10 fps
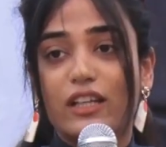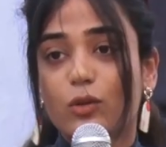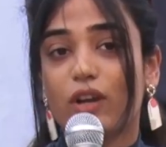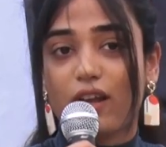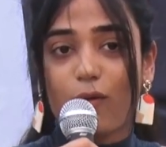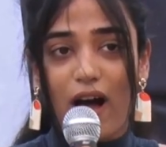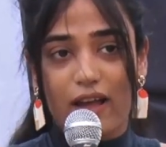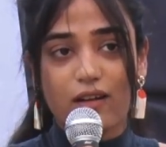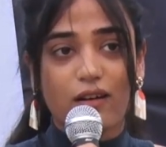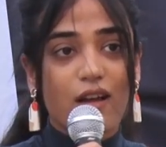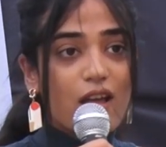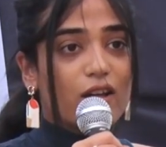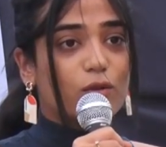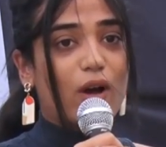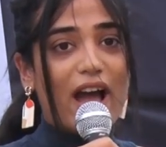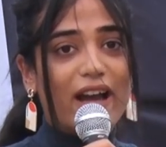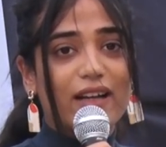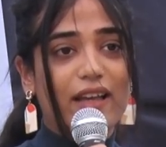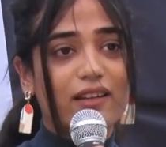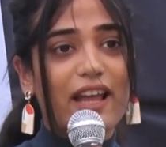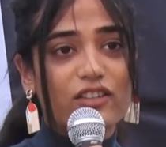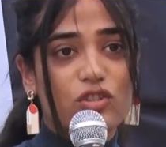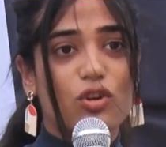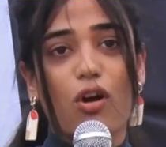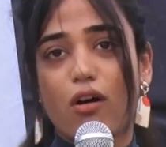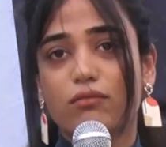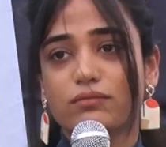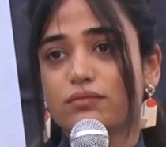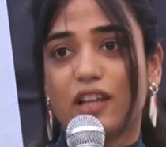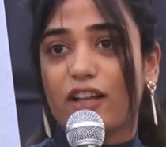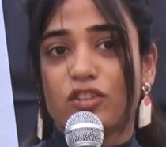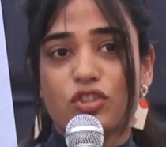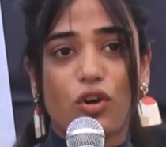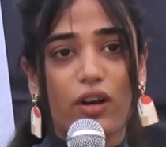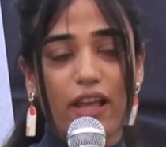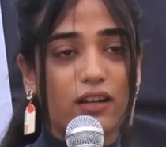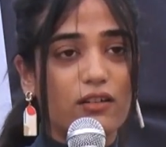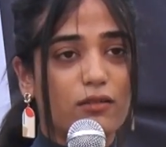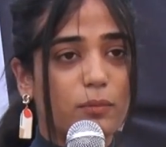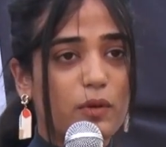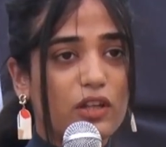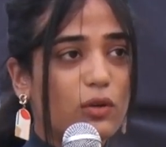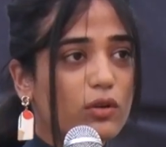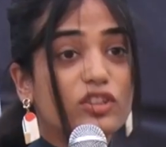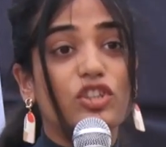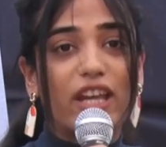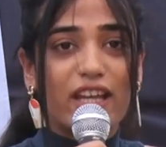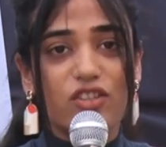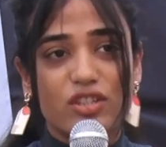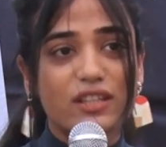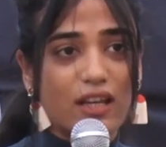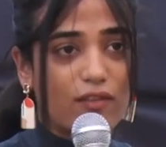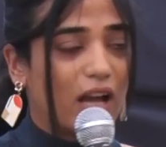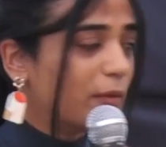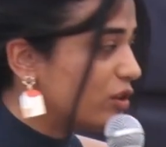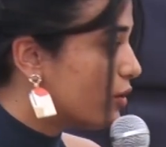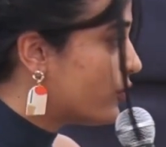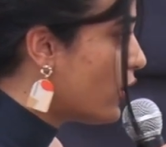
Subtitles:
you require to add like an extra touch or like a change in the environment of